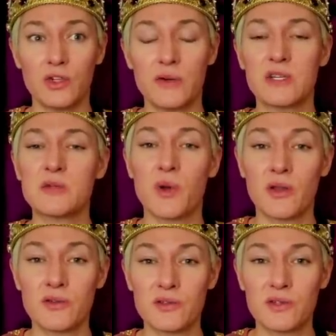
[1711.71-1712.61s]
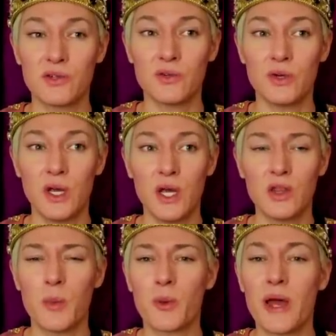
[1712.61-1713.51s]
she responds to
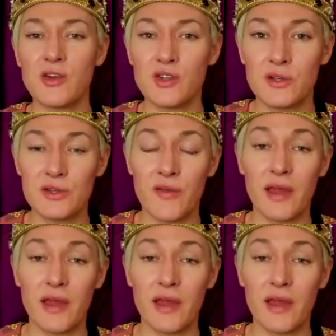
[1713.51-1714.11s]
the pressures